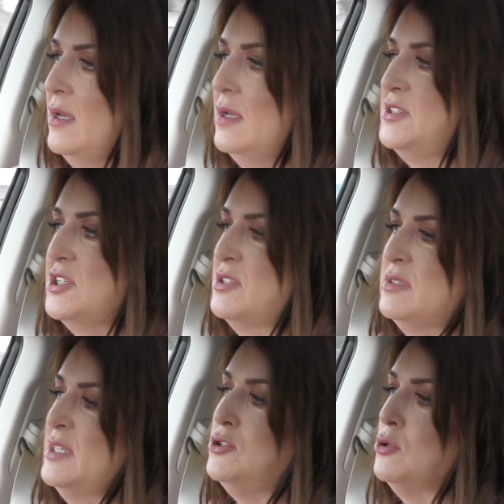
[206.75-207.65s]
it's just,
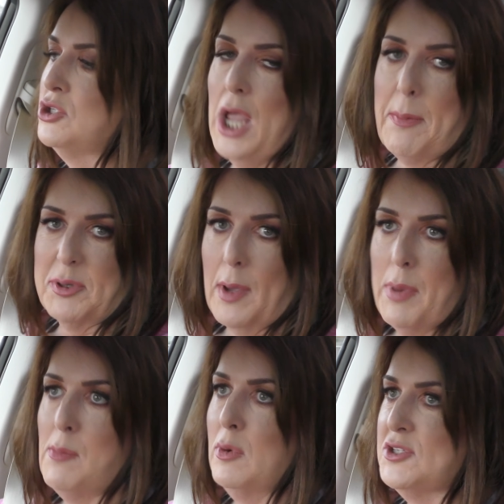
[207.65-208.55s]
there's no shape to my
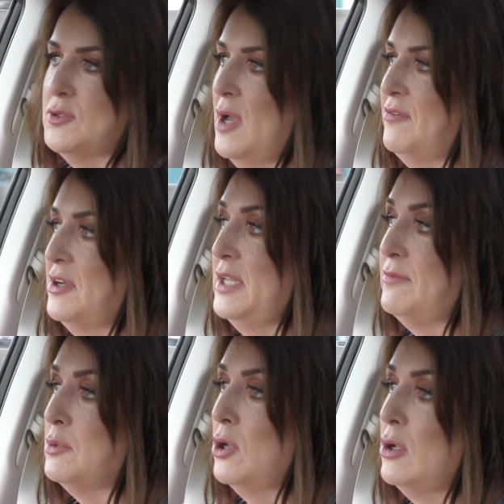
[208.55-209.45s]
bum whatsoever. And
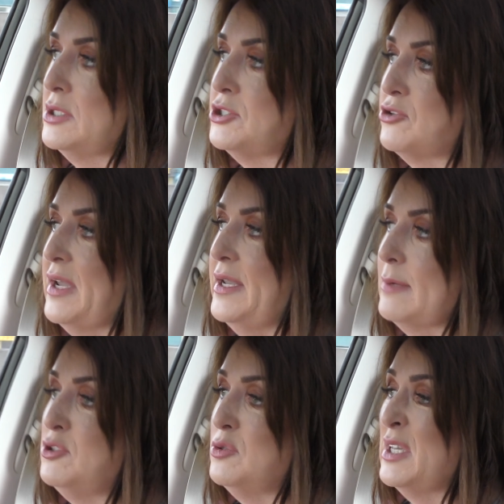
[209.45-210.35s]
even with all the training
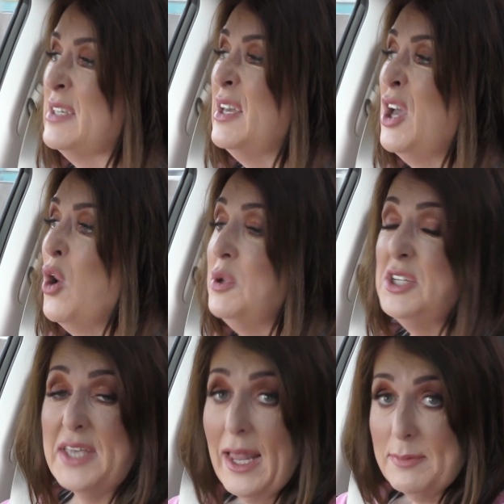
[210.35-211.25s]
I'm doing, which
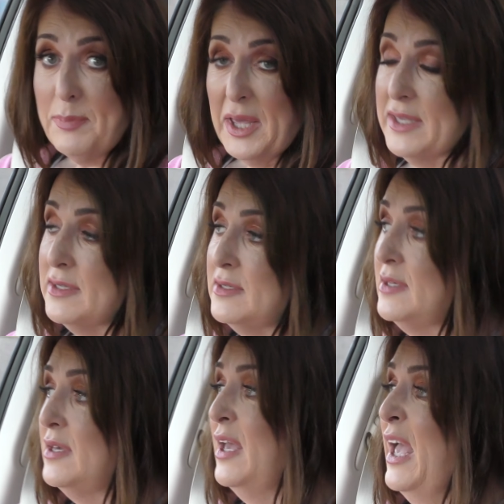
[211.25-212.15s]
is helping,
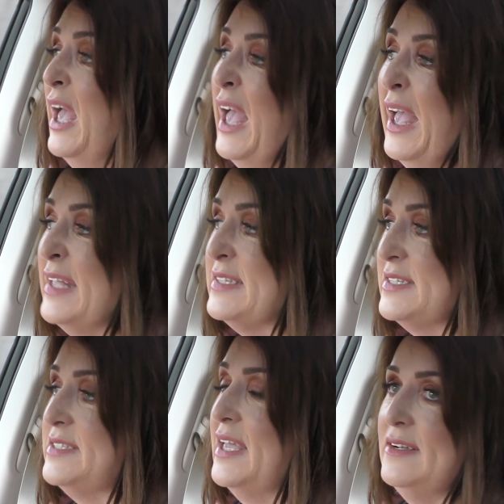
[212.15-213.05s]
it's
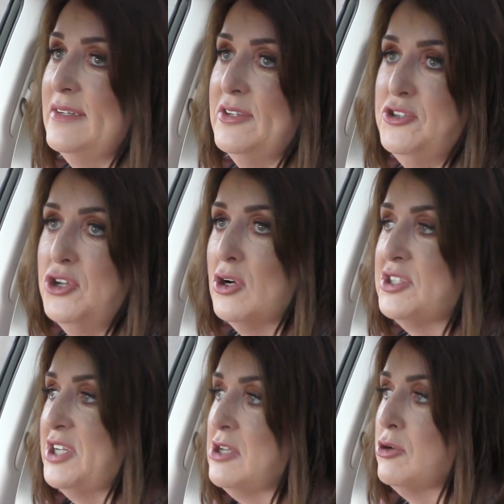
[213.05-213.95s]
still
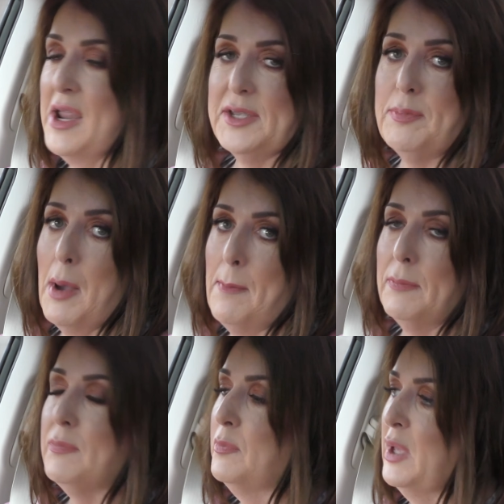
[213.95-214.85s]
not a great
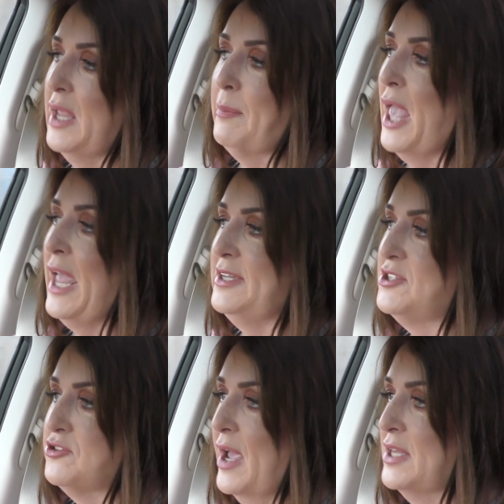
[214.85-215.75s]
bum by any
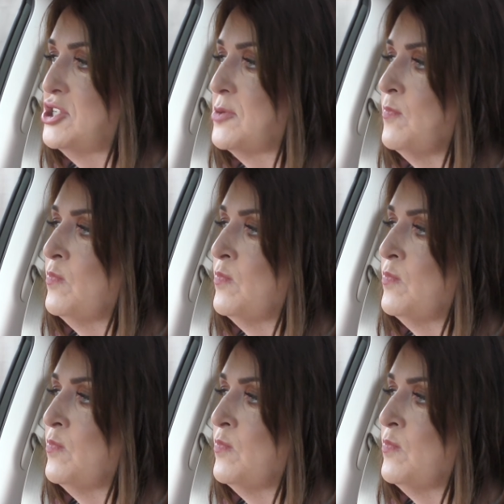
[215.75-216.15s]
stretch.